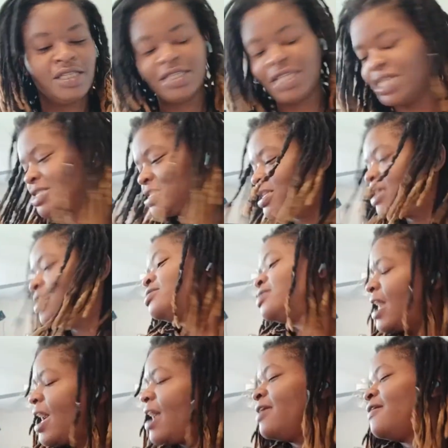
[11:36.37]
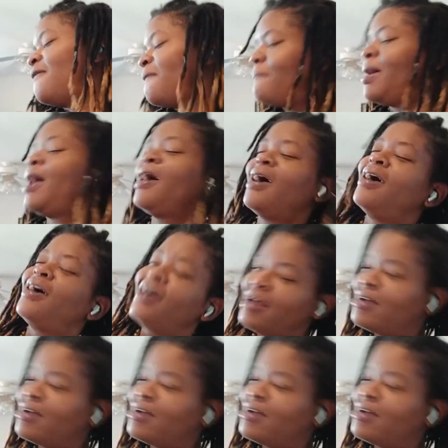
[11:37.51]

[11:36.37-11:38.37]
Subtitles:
This little light of mine.